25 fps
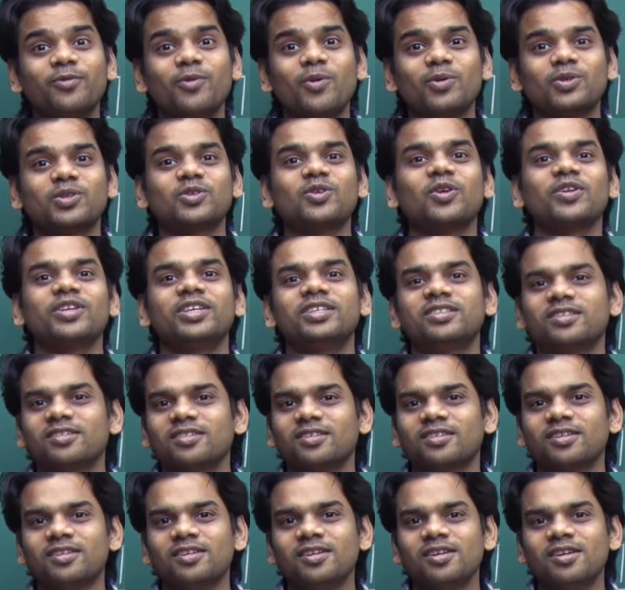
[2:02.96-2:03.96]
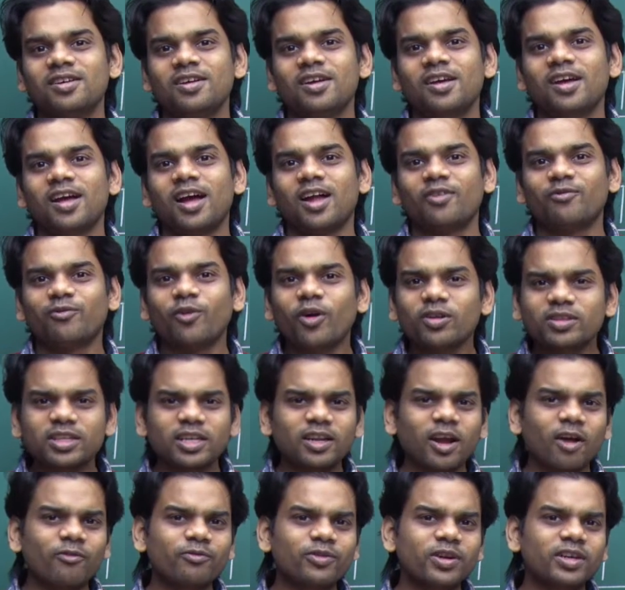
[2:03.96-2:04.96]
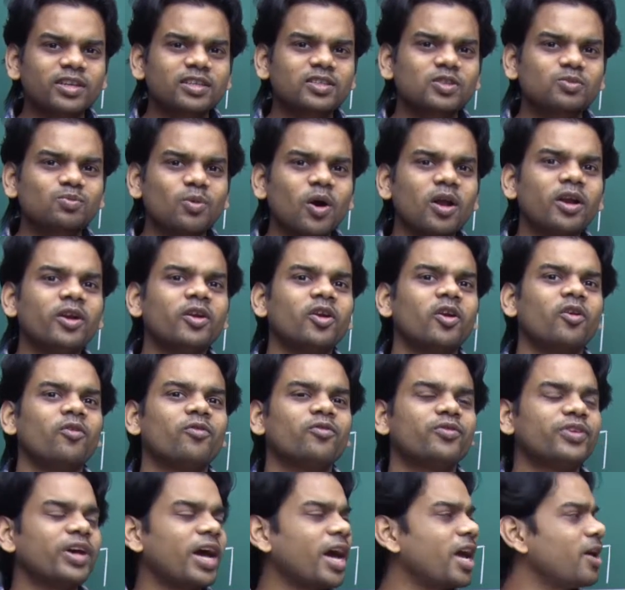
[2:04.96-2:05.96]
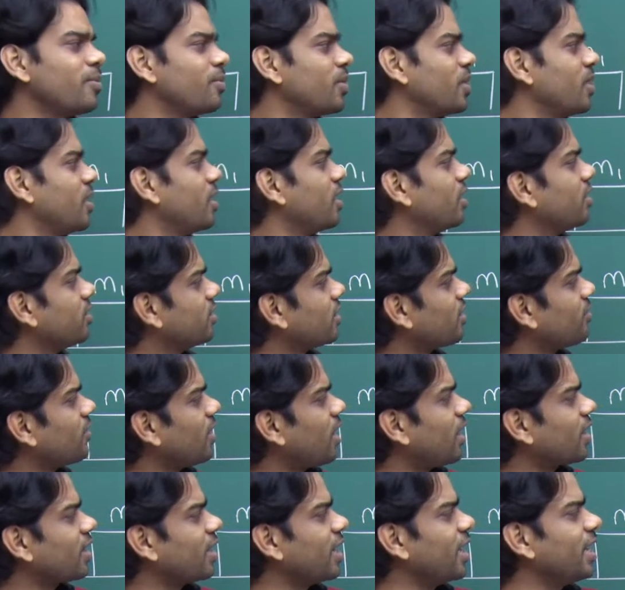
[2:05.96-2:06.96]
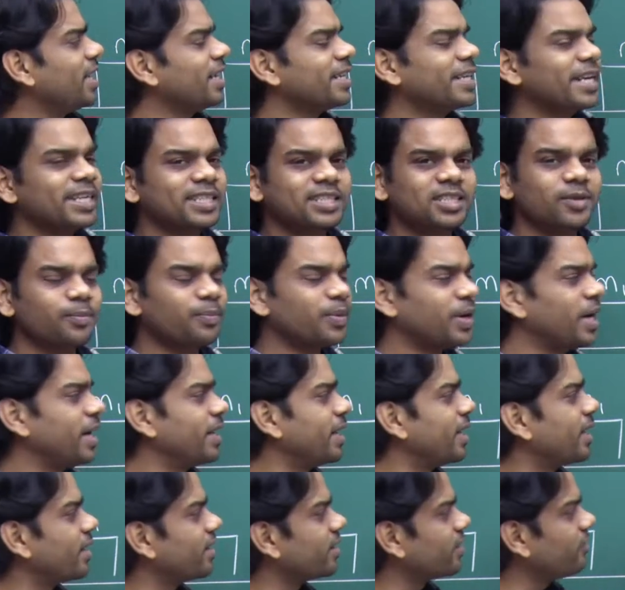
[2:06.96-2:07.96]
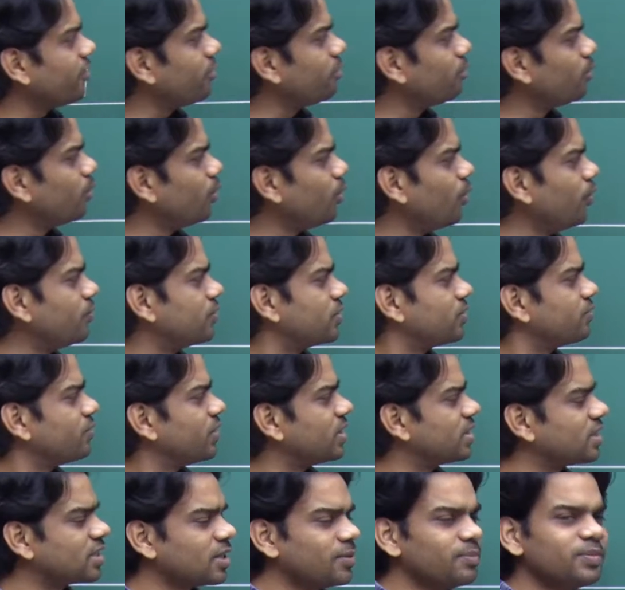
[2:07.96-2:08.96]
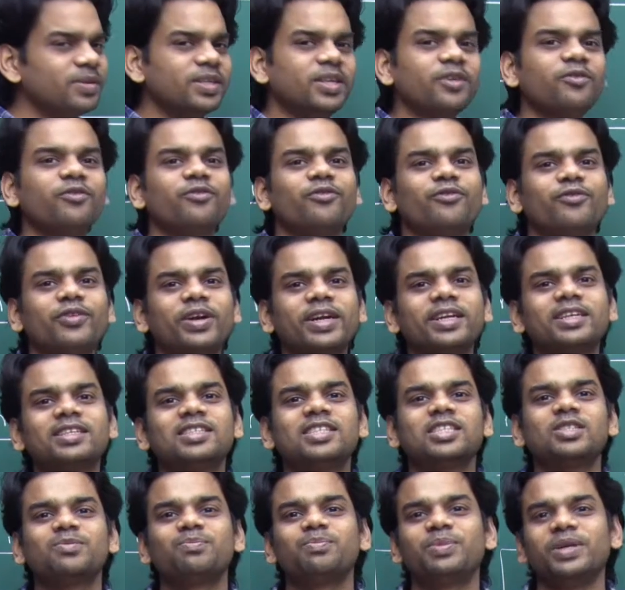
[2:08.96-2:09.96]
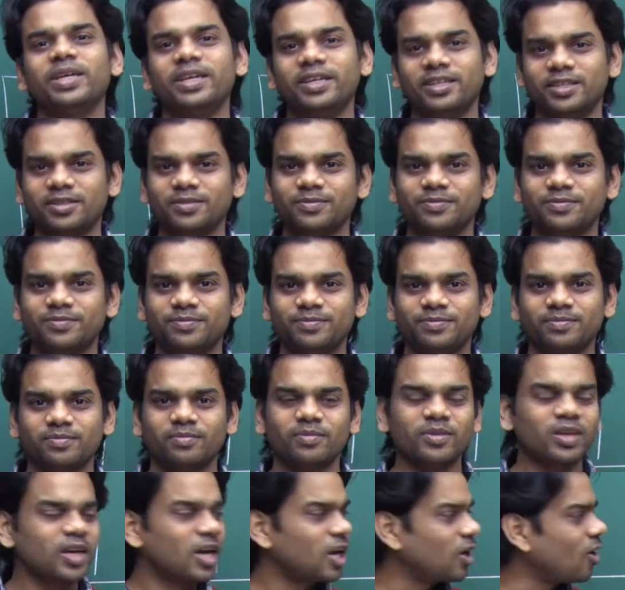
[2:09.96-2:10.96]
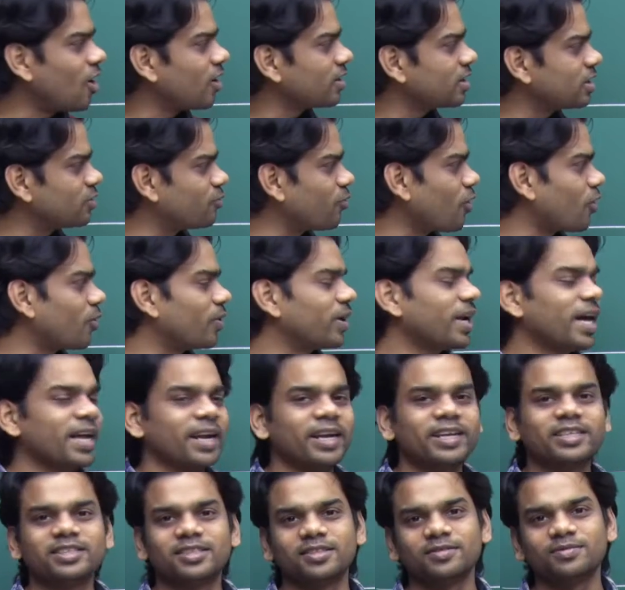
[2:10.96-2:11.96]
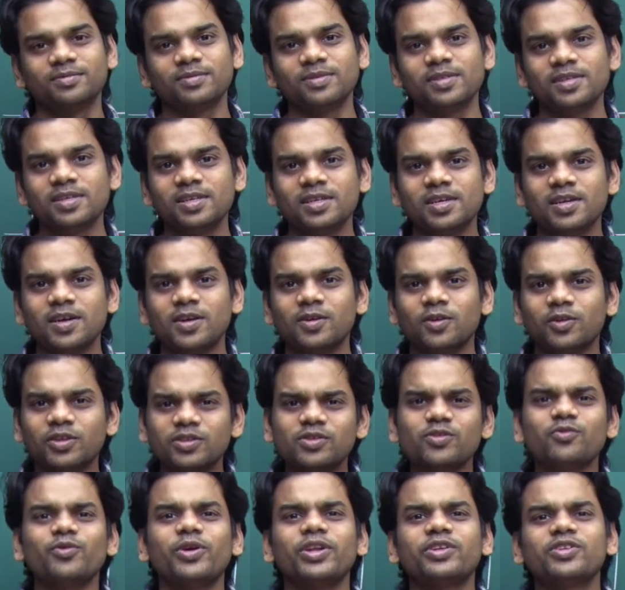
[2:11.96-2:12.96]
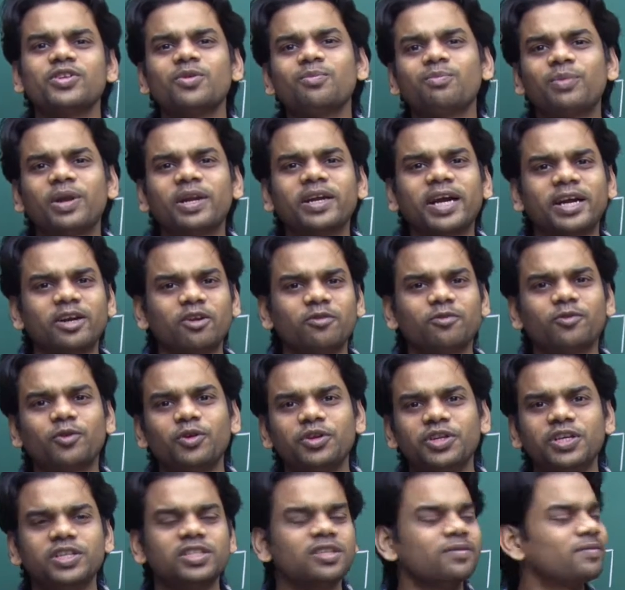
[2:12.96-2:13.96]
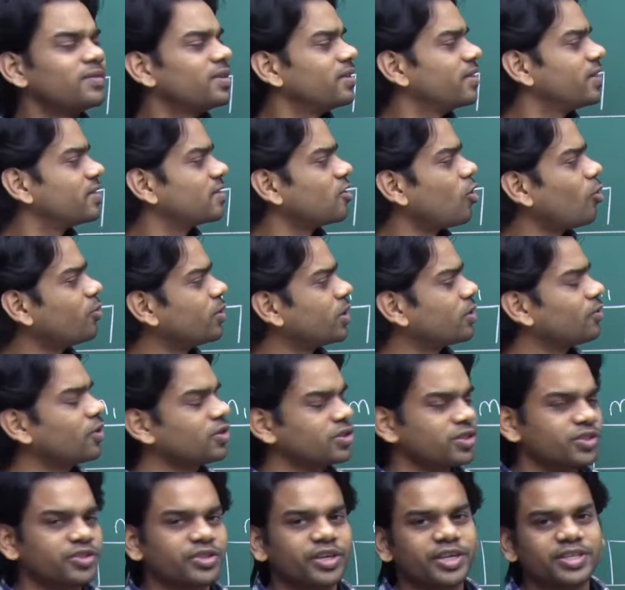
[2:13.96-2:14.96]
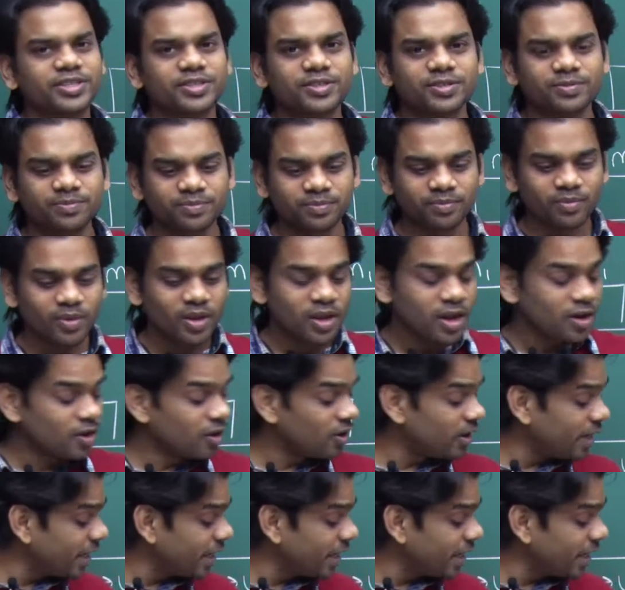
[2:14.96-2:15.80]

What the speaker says: forces on each other. And for that, after the small interval of time, they will again get separated and they will move with some different speed along this forward direction. So this is a very simple kind of collision when this object was stressed. Now